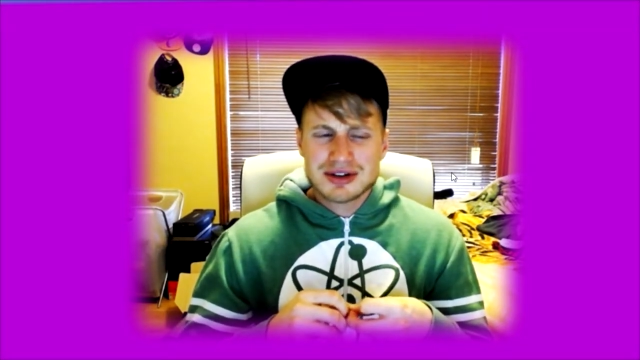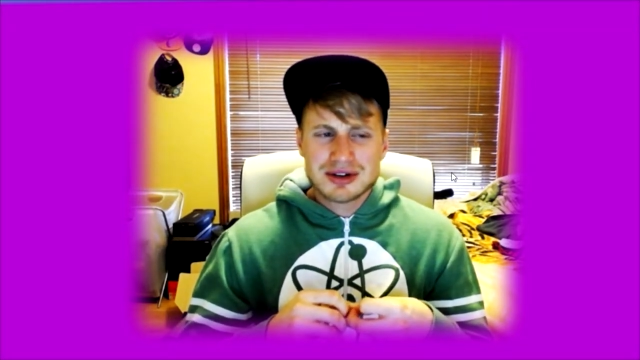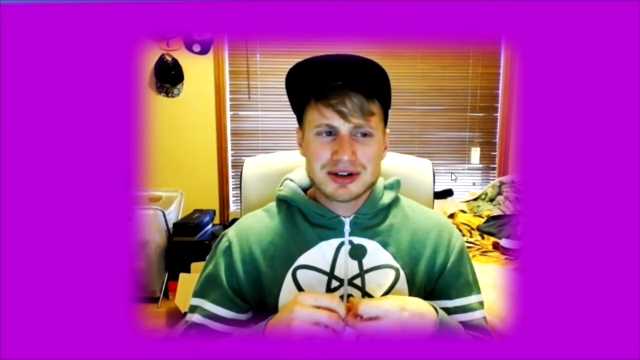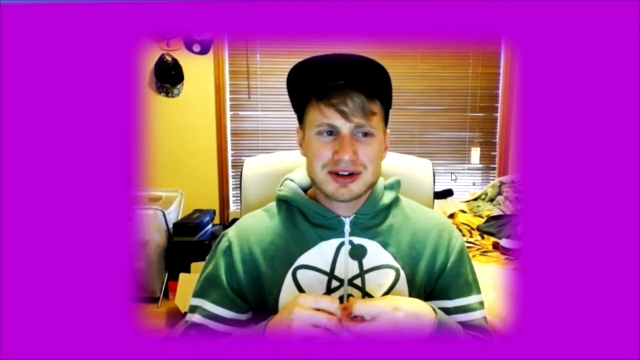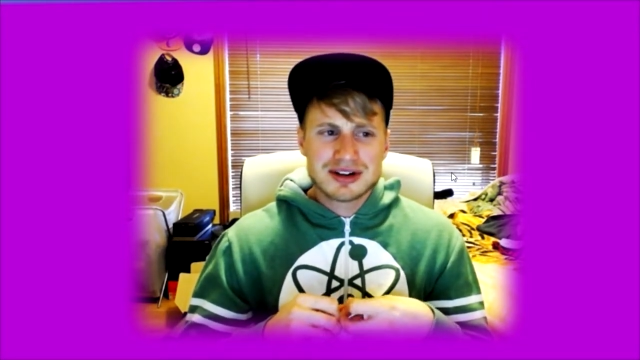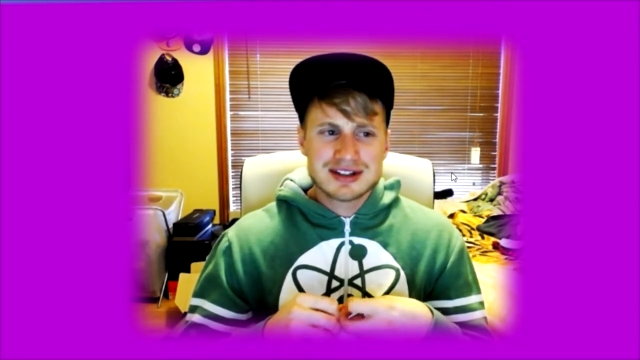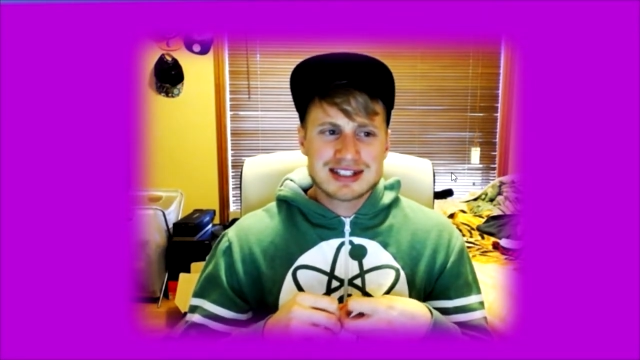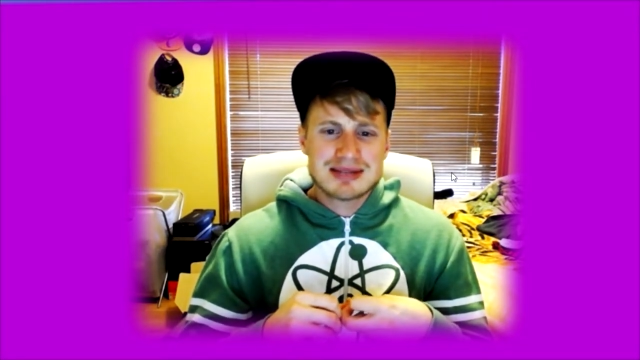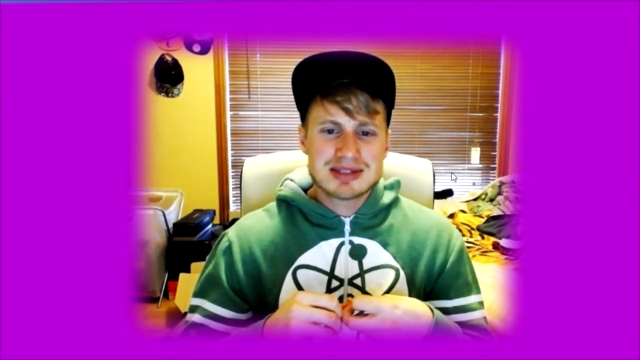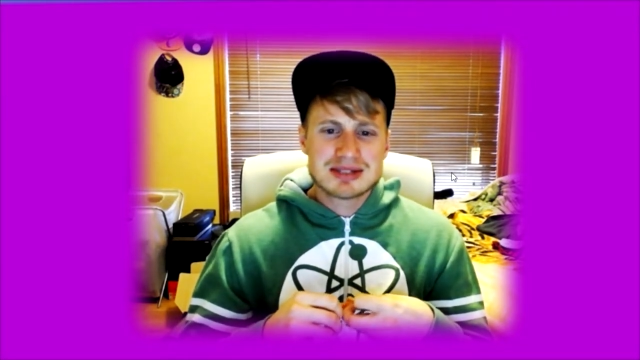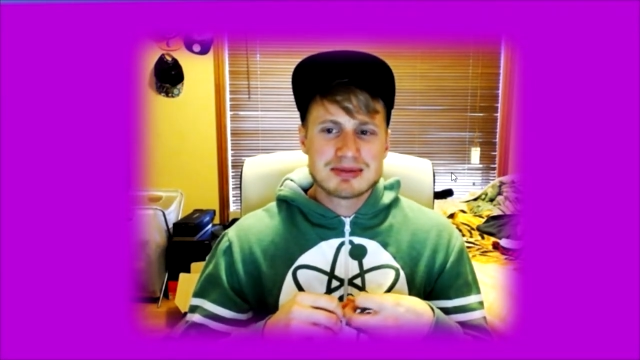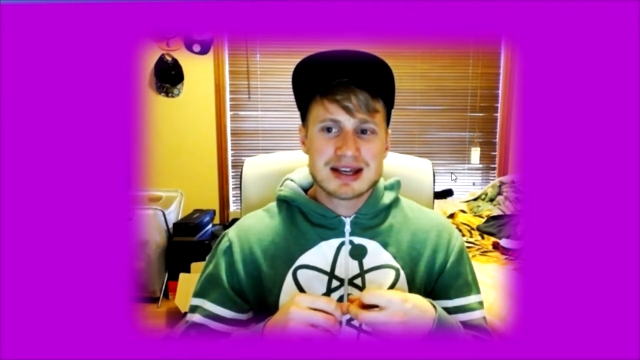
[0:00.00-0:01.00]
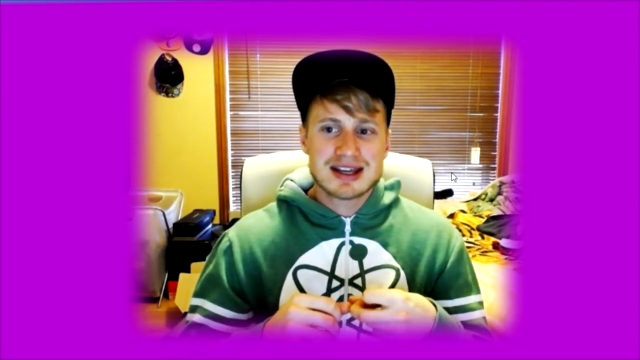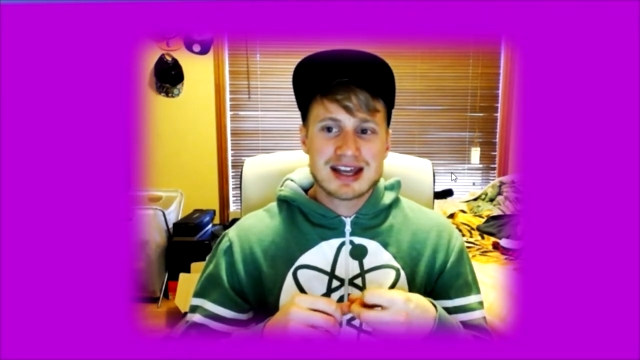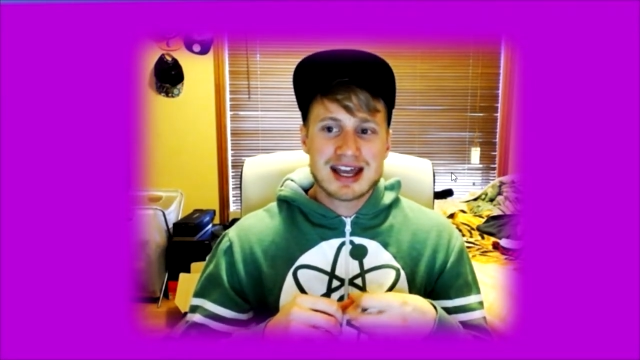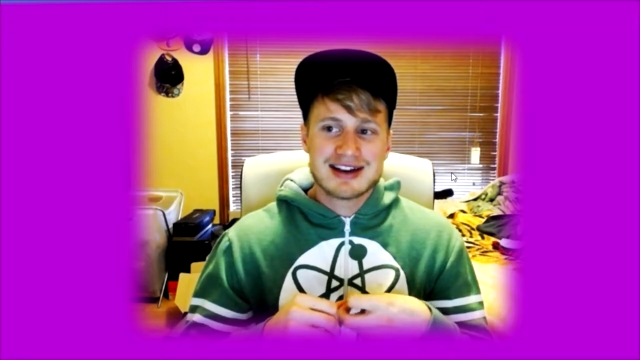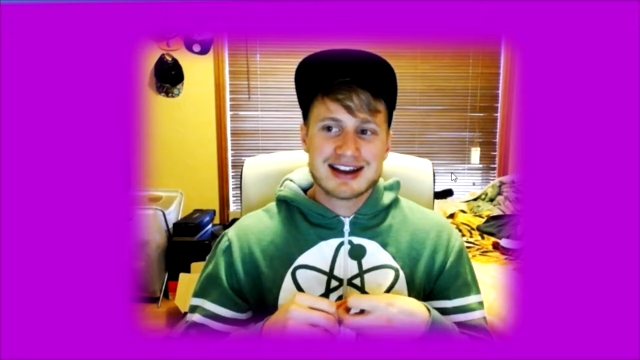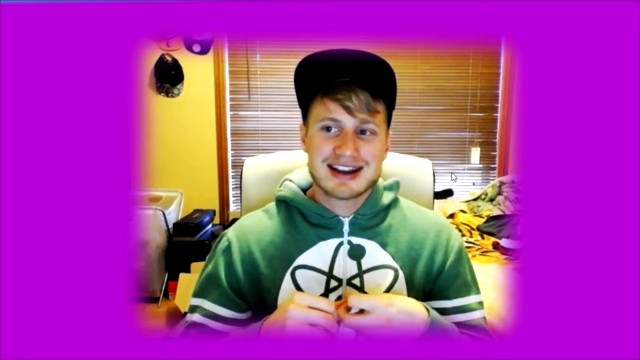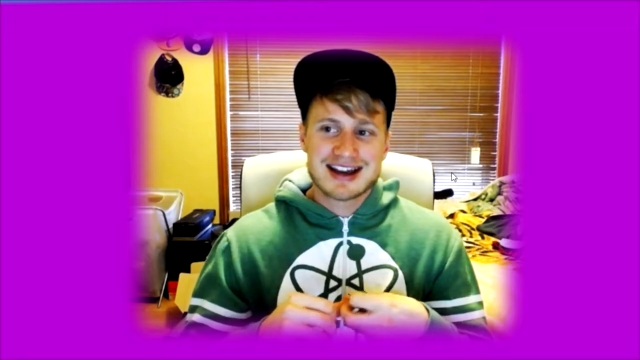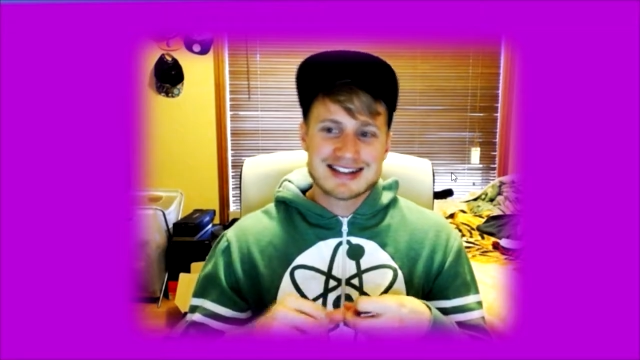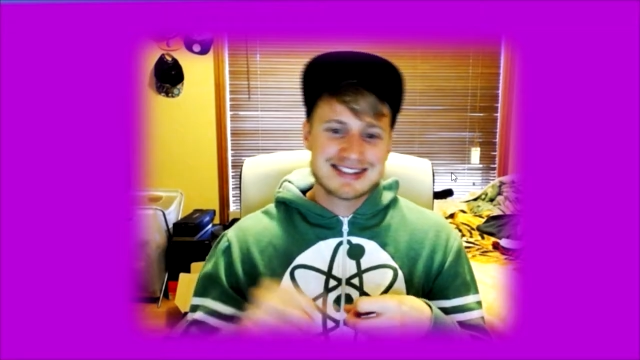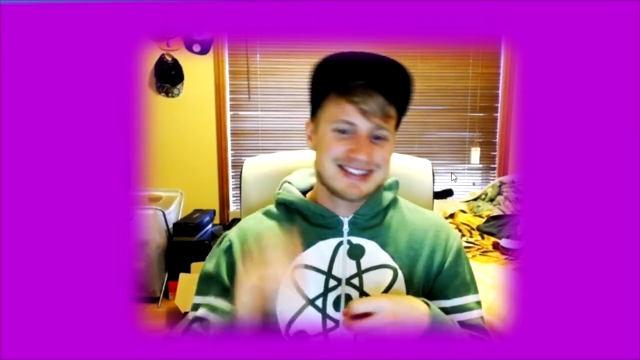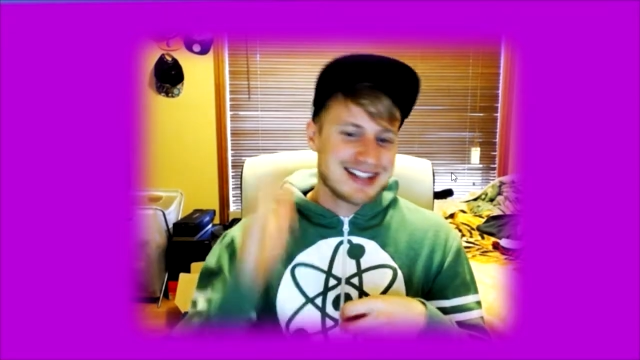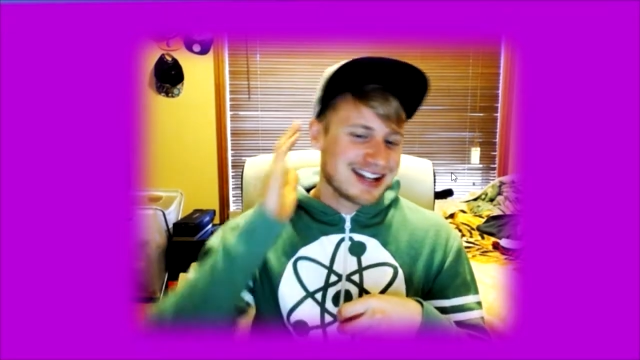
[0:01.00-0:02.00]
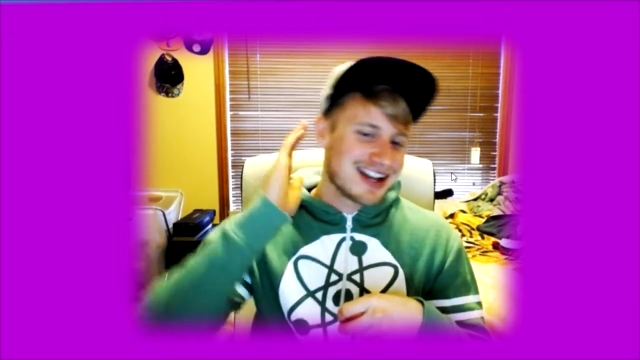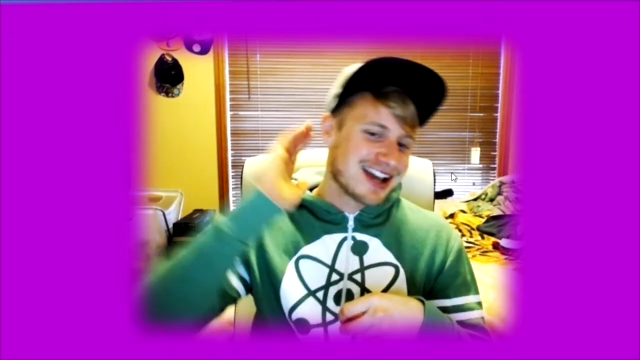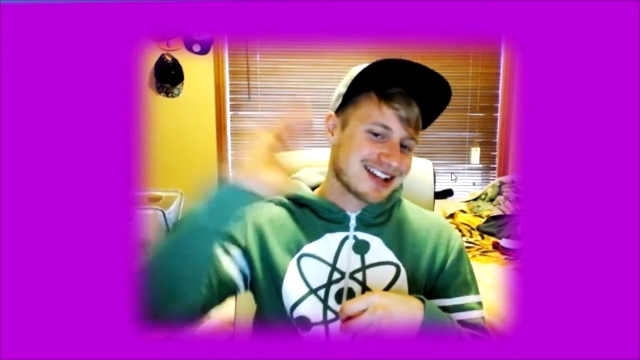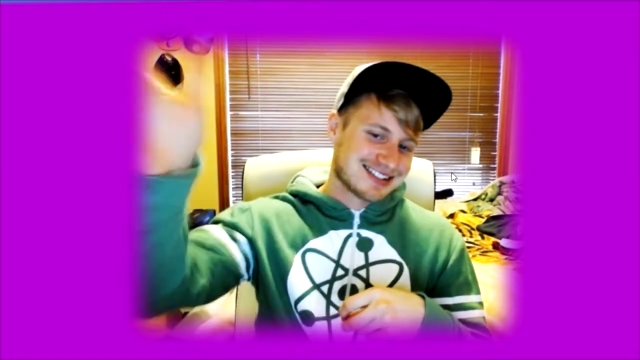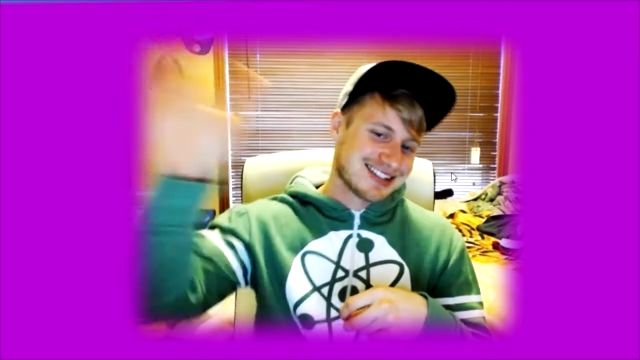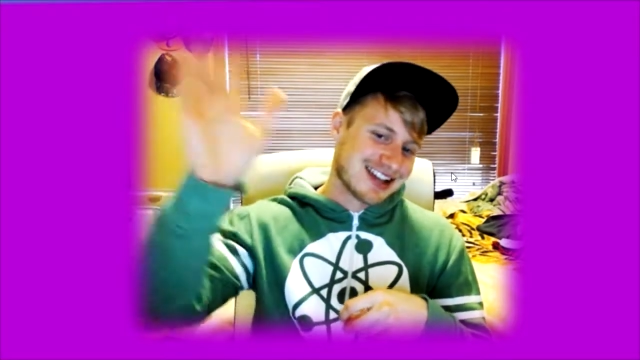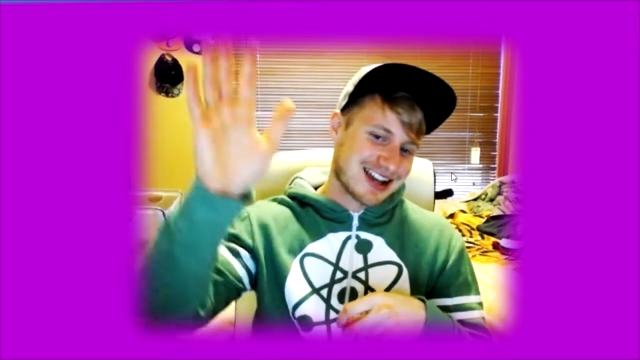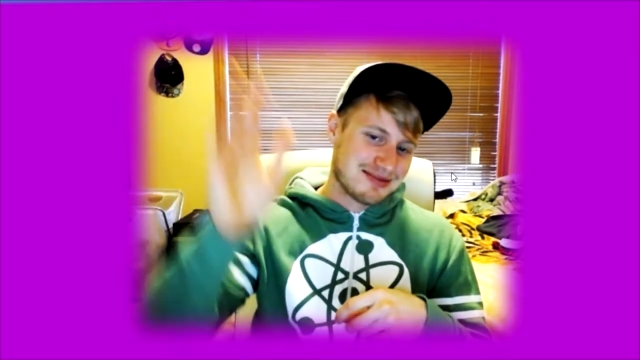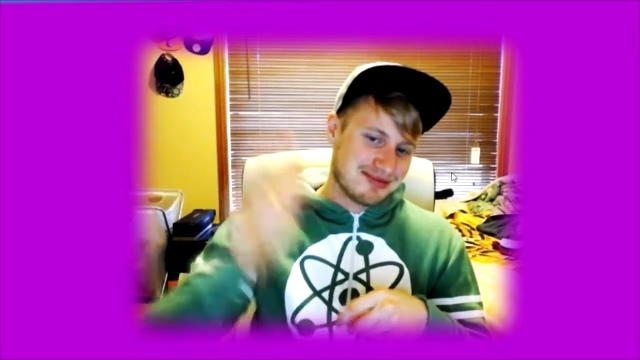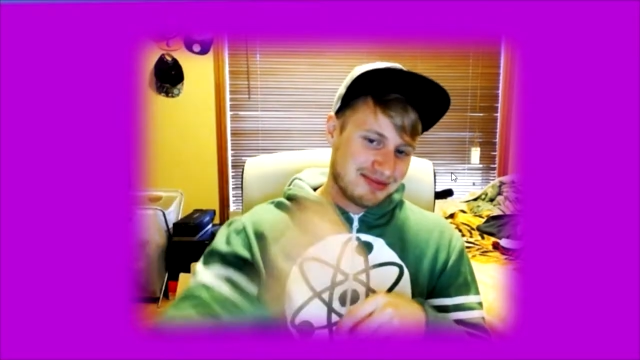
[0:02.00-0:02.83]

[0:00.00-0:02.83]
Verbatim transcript: or TeamSpeak. Alright, guys, see you next time.